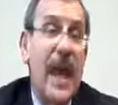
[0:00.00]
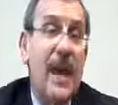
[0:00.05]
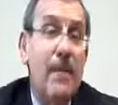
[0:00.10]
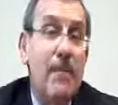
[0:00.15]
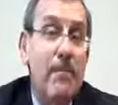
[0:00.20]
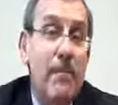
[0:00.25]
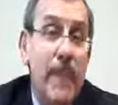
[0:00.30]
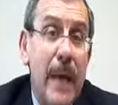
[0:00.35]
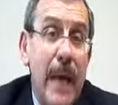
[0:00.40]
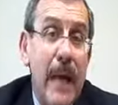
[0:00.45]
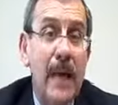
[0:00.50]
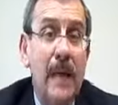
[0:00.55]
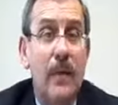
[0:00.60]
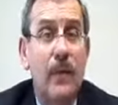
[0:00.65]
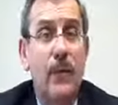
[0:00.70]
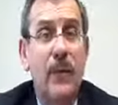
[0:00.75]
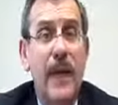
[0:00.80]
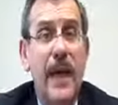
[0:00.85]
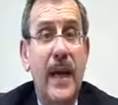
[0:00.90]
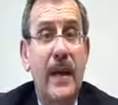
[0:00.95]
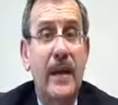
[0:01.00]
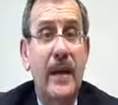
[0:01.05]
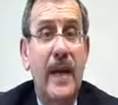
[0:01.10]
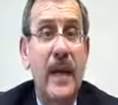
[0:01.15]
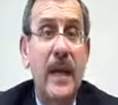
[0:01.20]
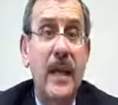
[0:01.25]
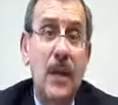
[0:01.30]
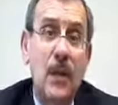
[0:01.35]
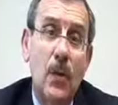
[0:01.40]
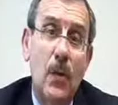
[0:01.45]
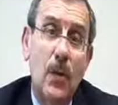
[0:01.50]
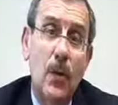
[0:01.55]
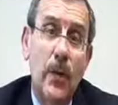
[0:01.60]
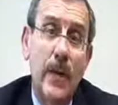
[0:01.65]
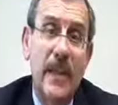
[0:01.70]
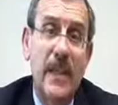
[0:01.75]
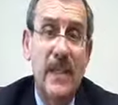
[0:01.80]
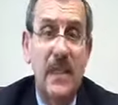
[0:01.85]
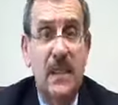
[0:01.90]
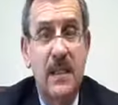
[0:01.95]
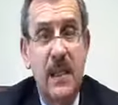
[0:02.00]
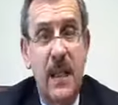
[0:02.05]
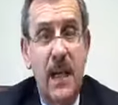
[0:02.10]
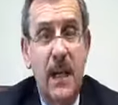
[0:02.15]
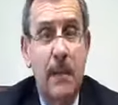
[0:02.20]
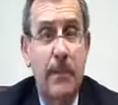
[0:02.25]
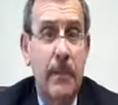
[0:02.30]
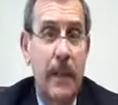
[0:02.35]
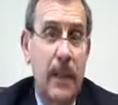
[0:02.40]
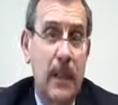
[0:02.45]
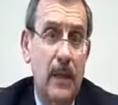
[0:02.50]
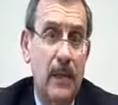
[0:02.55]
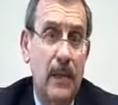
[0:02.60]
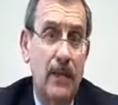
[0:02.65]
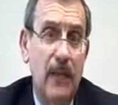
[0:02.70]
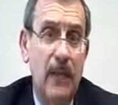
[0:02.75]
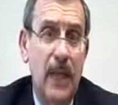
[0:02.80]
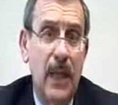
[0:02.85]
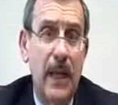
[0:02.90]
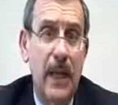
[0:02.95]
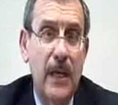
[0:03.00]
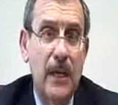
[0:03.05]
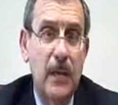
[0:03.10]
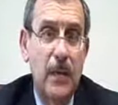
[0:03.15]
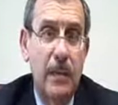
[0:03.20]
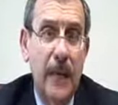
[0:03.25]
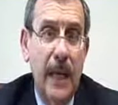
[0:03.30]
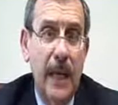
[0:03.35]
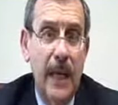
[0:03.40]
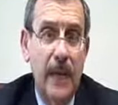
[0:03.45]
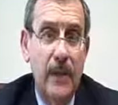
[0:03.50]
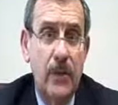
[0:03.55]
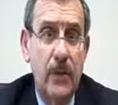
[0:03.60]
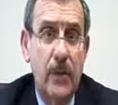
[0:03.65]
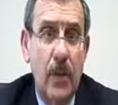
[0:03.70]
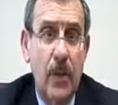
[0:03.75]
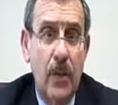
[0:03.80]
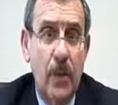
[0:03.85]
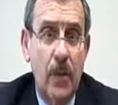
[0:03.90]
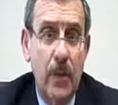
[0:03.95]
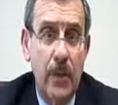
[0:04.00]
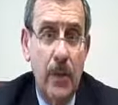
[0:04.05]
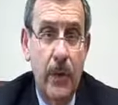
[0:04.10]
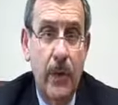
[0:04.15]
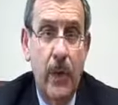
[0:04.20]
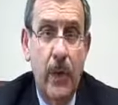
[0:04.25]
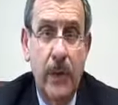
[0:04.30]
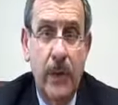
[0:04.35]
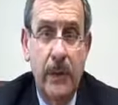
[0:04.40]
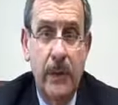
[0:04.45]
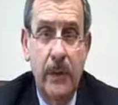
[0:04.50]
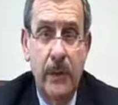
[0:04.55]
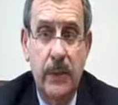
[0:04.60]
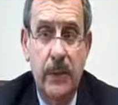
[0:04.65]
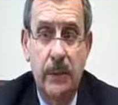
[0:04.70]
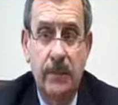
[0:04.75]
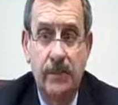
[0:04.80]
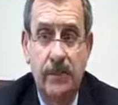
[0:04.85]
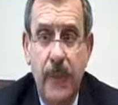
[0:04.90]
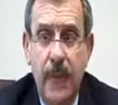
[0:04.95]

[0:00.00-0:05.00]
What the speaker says: and may in fact increase nightmares, flashbacks, or thoughts.